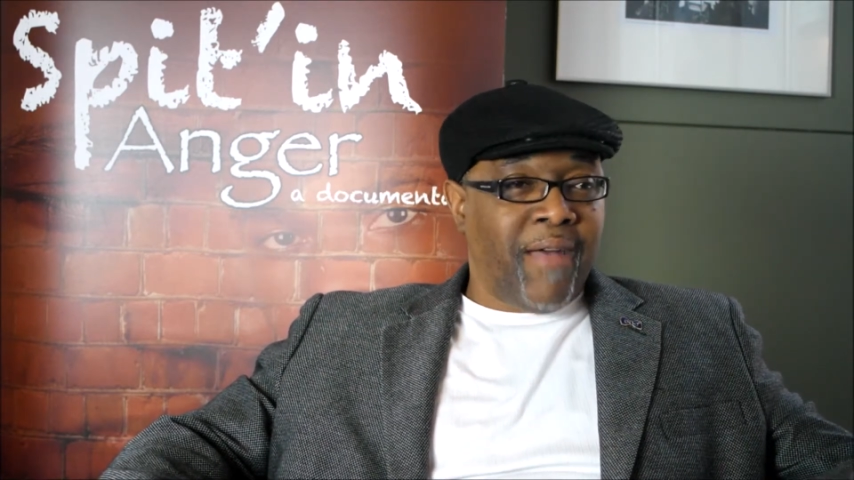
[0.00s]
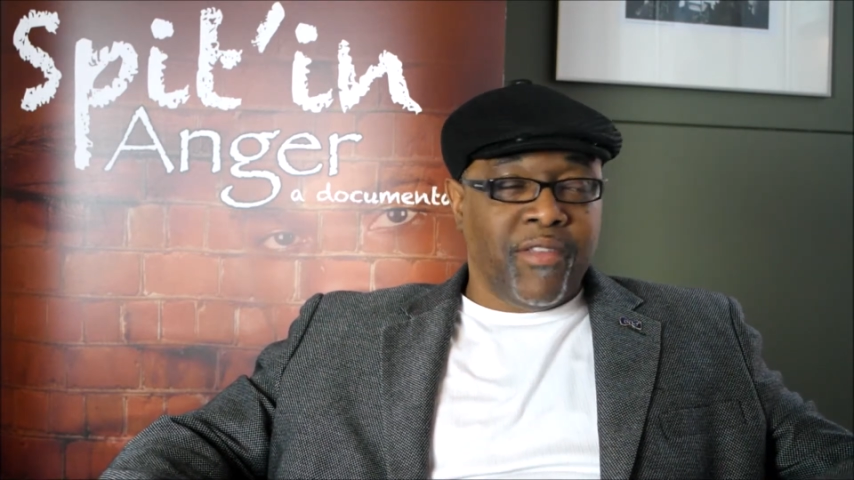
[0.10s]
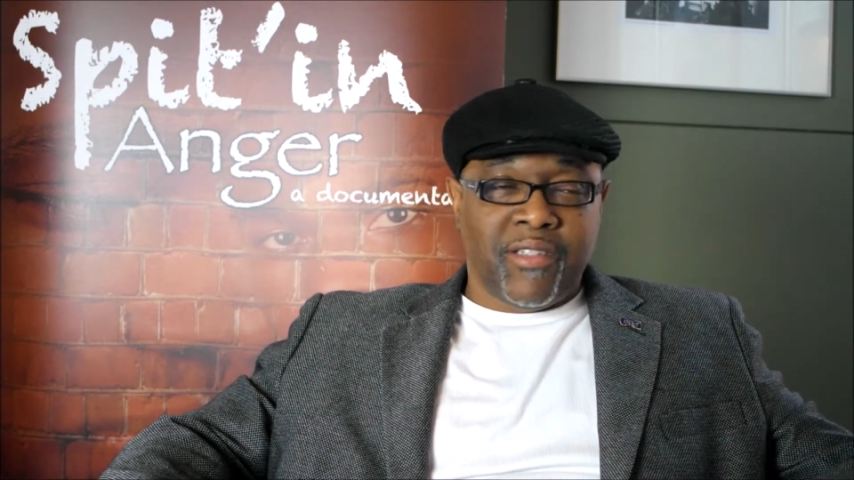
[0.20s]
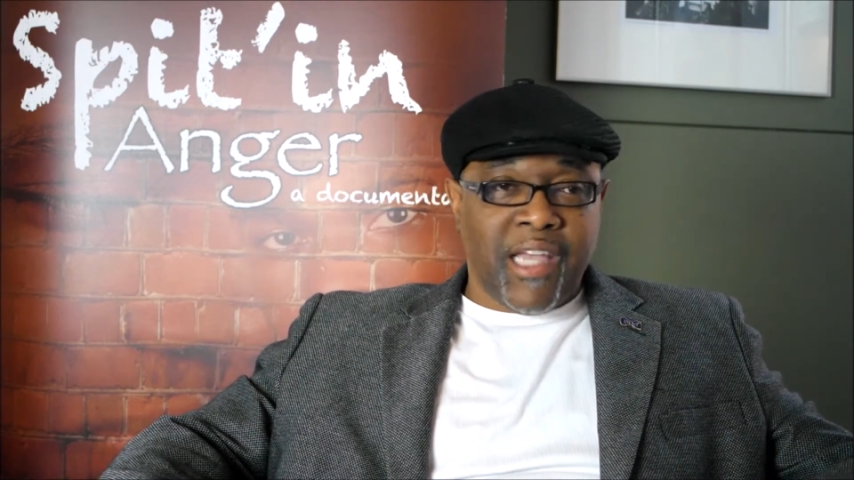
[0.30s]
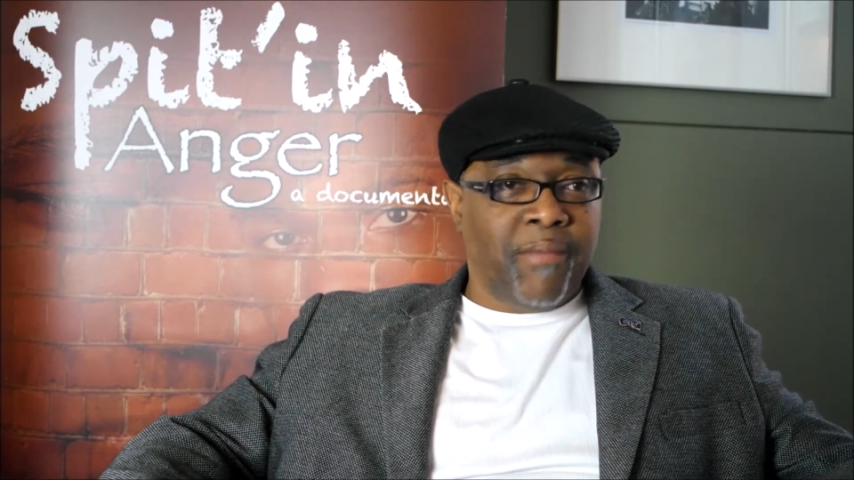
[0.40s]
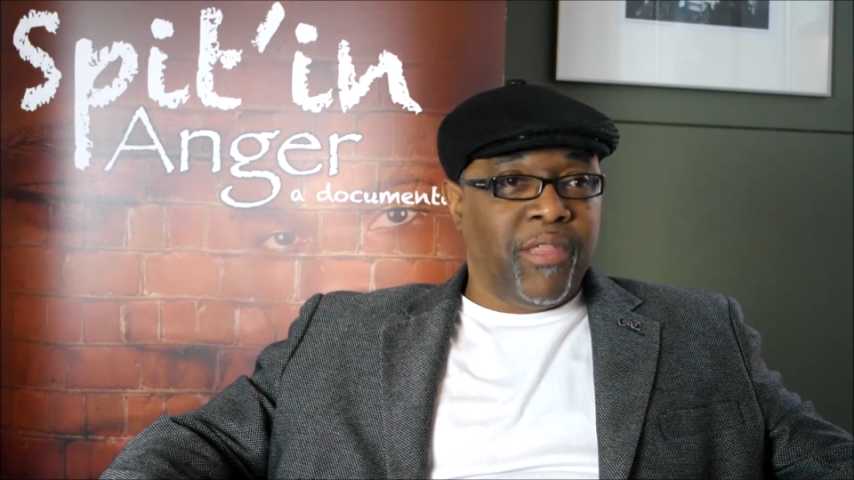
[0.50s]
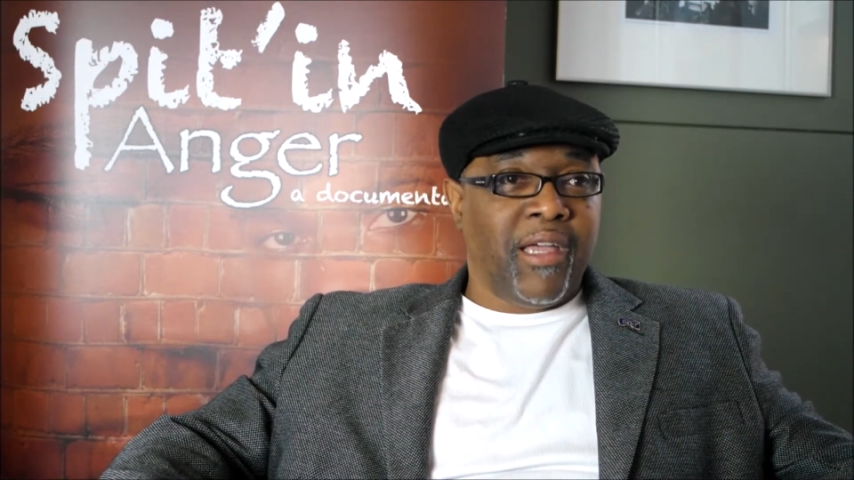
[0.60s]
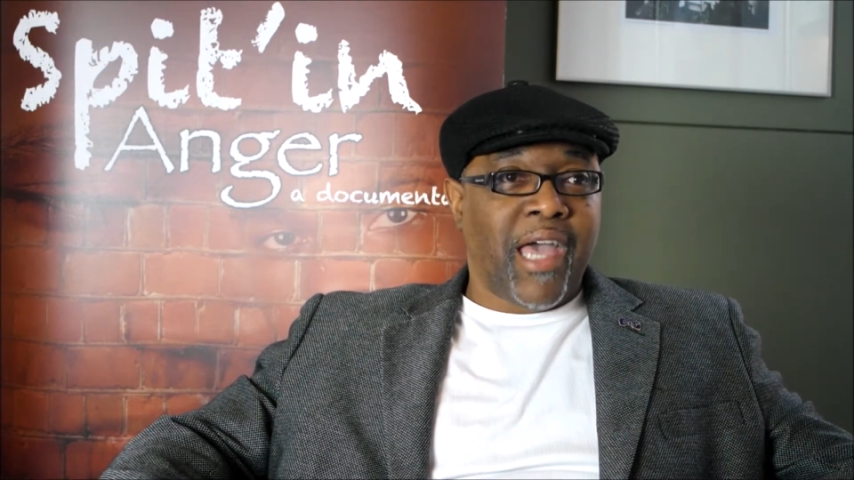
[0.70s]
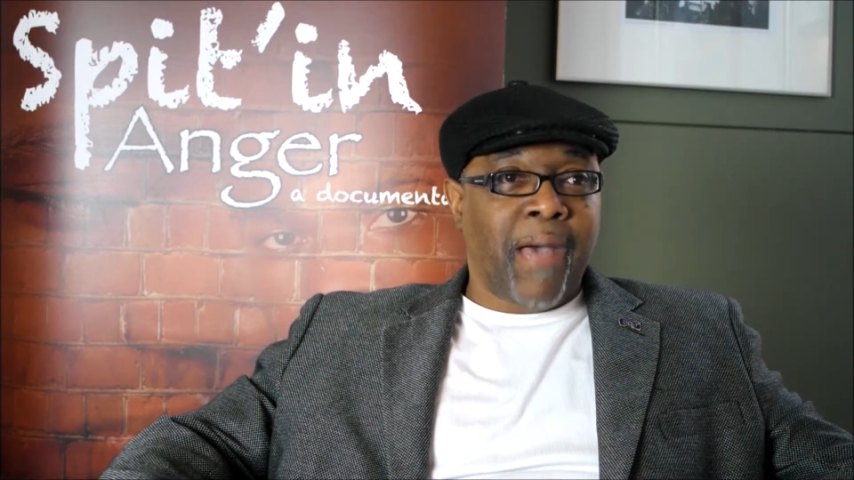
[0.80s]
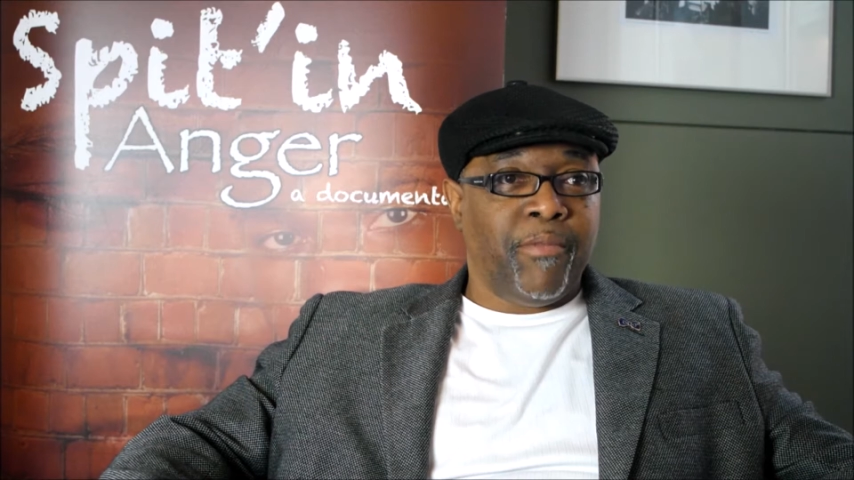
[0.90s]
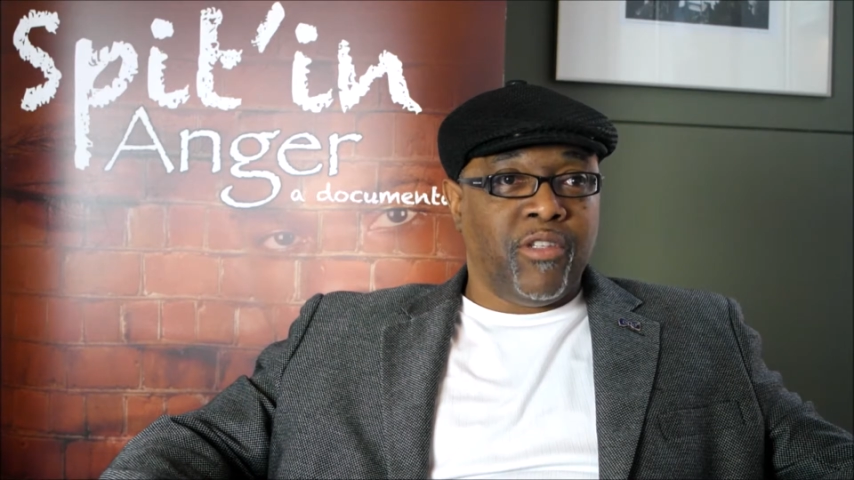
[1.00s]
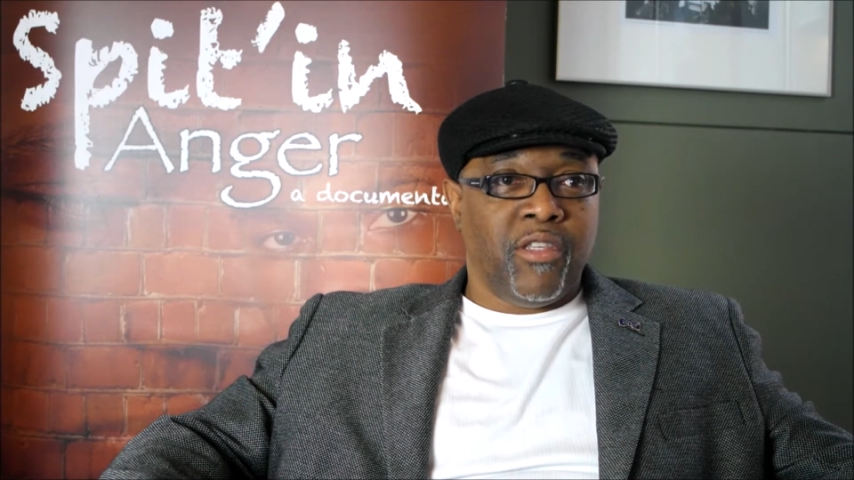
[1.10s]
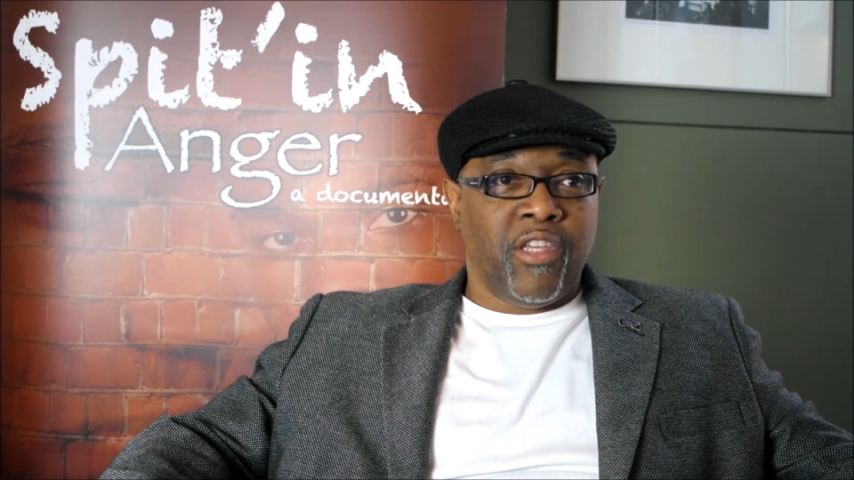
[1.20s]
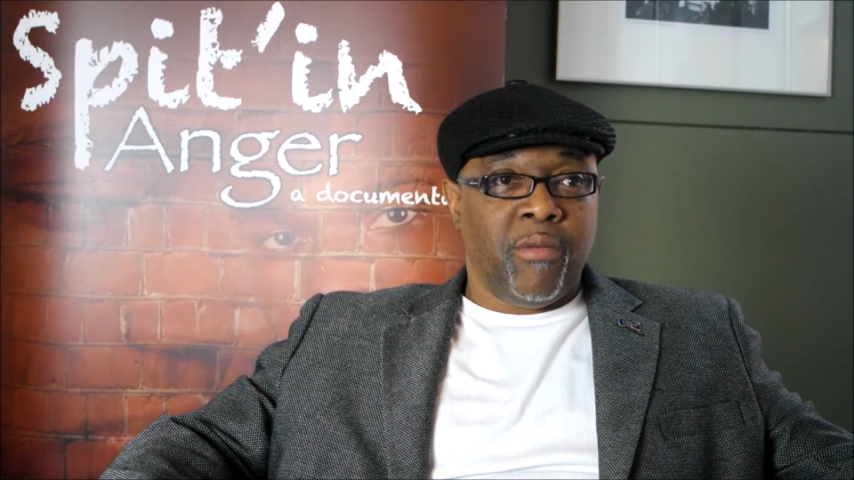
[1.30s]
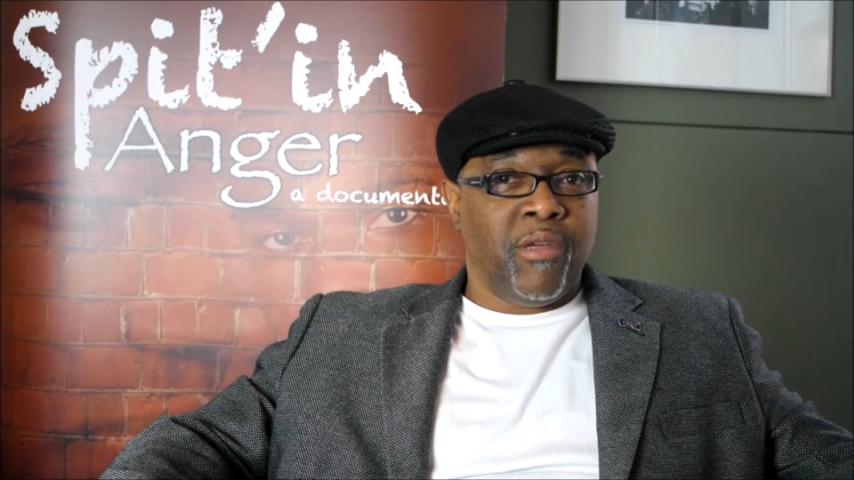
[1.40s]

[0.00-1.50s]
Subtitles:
the same thing happen to them,